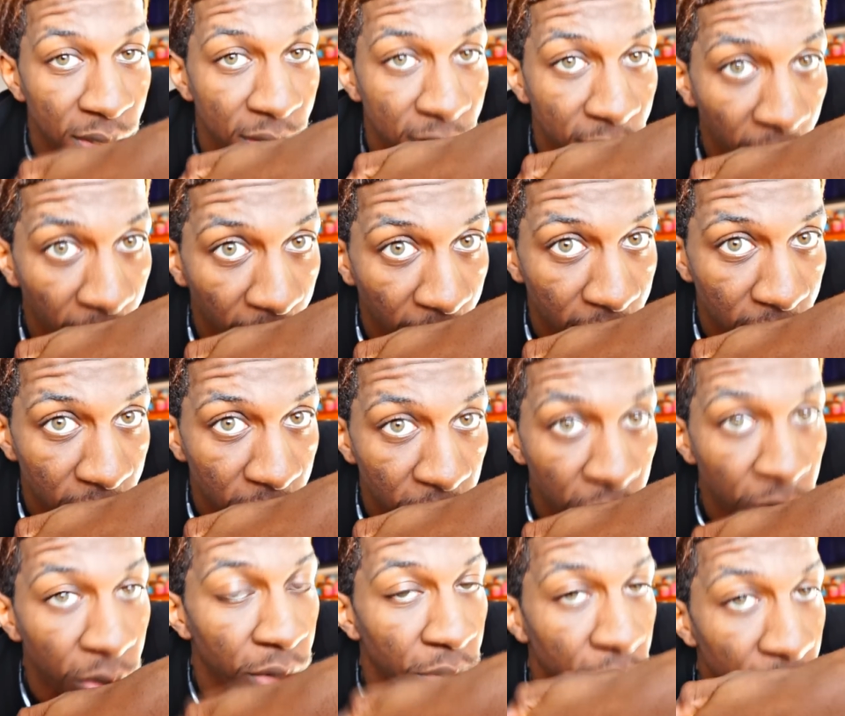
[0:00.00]
is set,
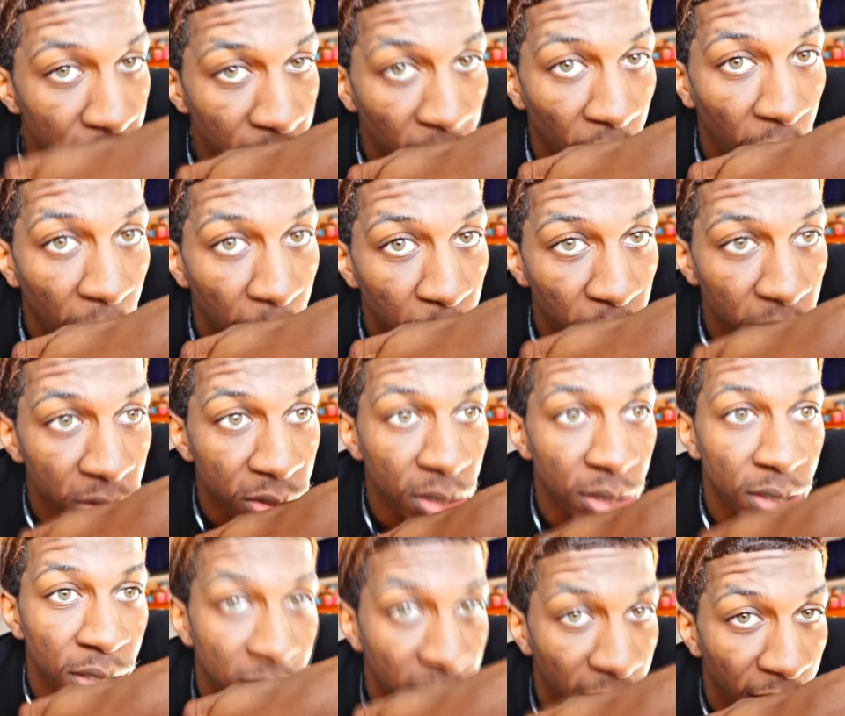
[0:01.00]
you can use a hard brush
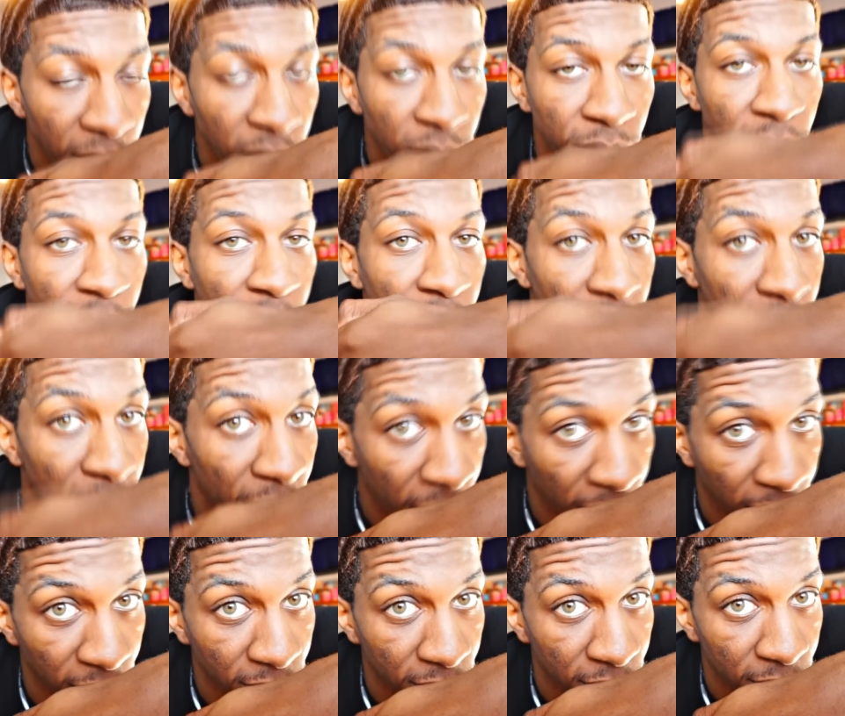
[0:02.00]
to detangle and
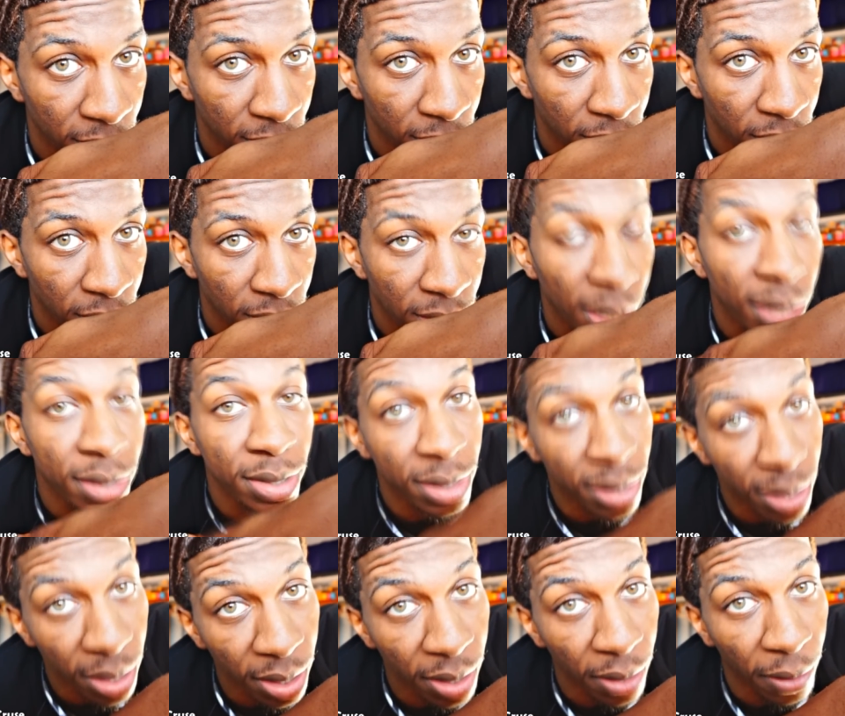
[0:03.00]
connect. That's
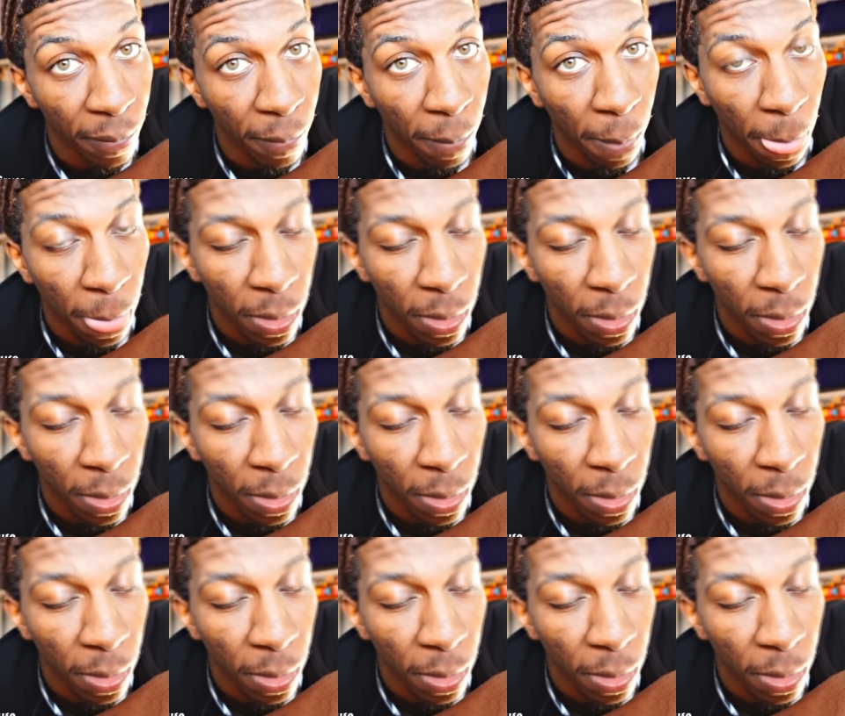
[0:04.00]
the thing.